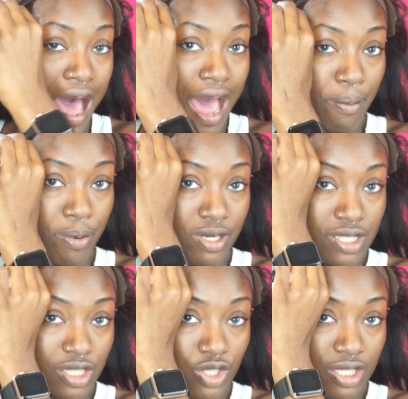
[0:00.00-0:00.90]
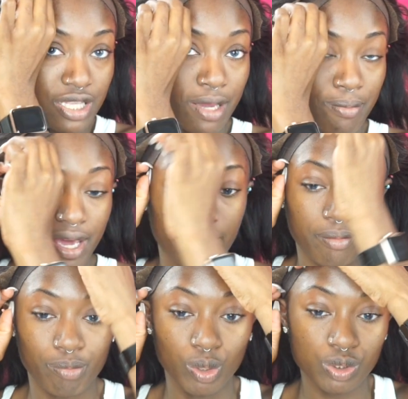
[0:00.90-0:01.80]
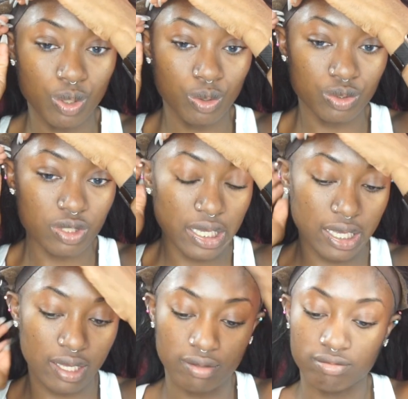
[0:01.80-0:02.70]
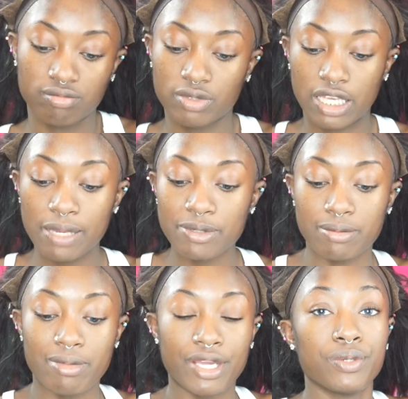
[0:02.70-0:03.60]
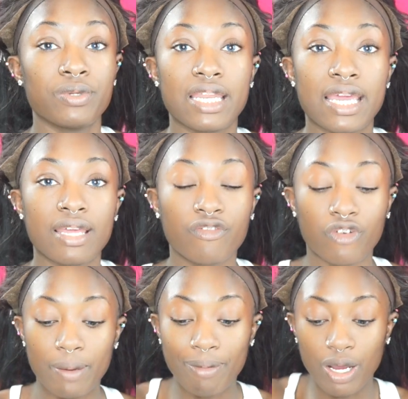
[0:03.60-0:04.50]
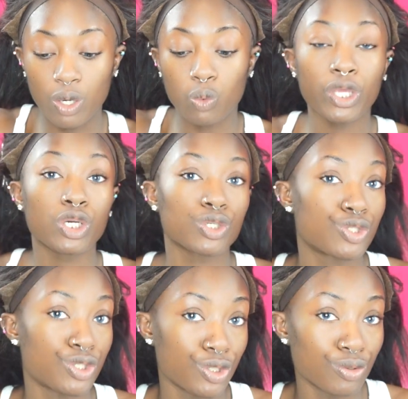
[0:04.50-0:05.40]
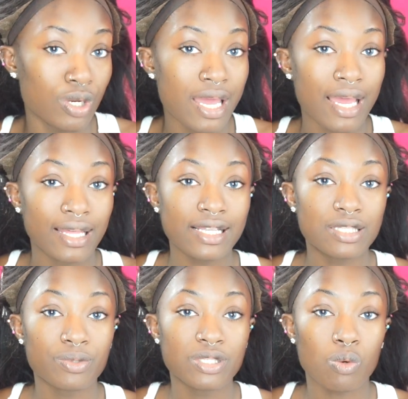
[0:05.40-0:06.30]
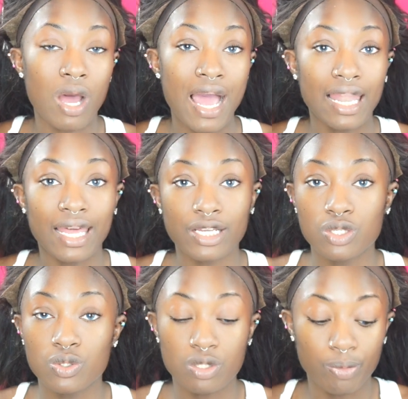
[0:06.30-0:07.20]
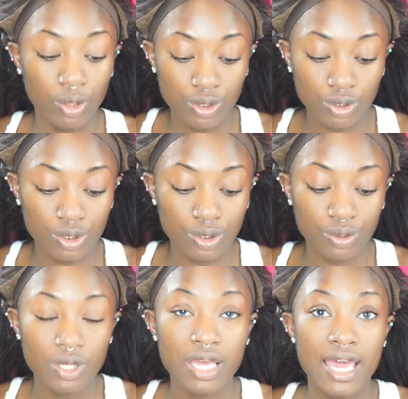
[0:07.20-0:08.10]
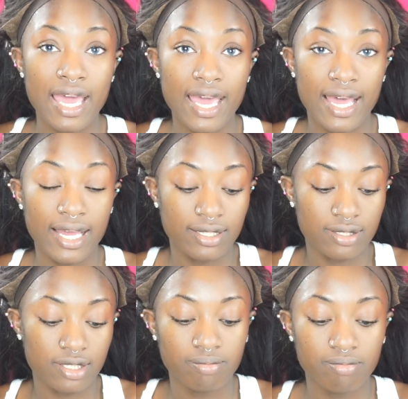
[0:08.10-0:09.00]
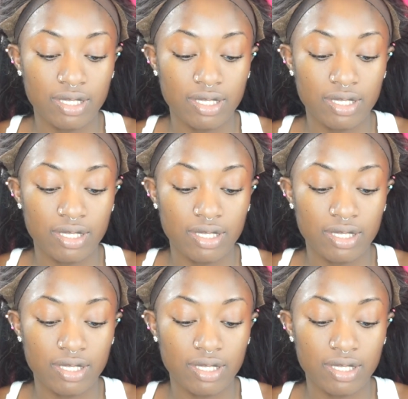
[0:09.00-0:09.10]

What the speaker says: I personally just like my bolt hold. It keeps my unit in for about a week or two. That's the reason why I like to use the bolt hold glue, and